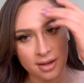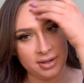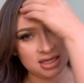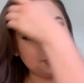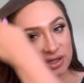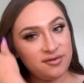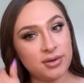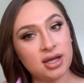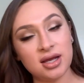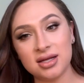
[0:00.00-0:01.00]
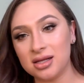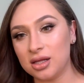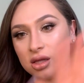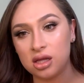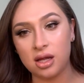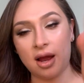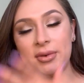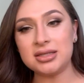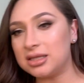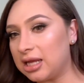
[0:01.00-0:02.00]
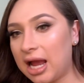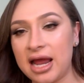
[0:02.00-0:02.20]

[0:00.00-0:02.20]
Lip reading: Because believe me, I'm not like,